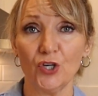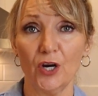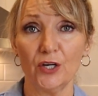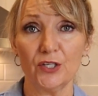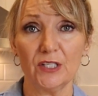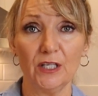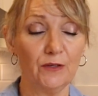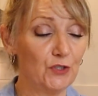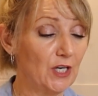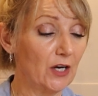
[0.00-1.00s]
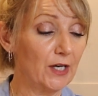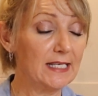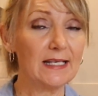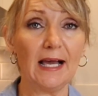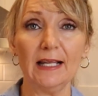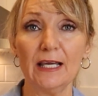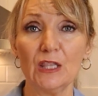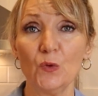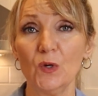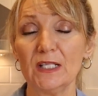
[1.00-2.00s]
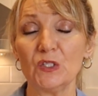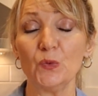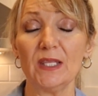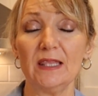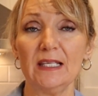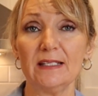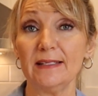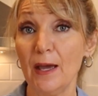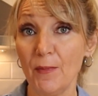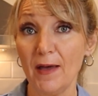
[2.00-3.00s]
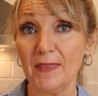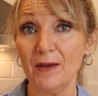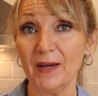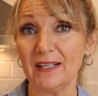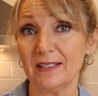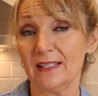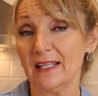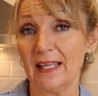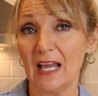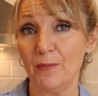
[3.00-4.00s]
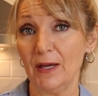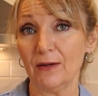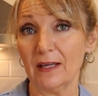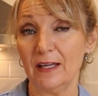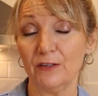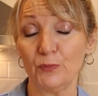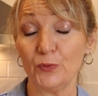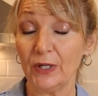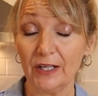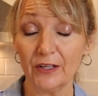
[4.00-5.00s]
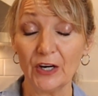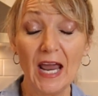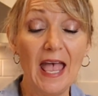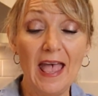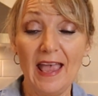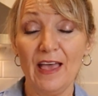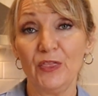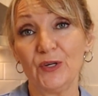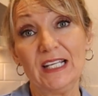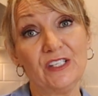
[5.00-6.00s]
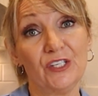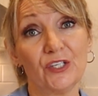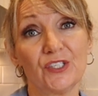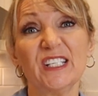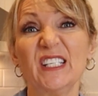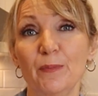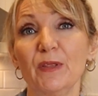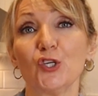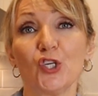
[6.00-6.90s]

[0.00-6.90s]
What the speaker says: jars of cherries. I like the ones with the stem on them. I just think they come out kind of prettier and they're easier to dip in the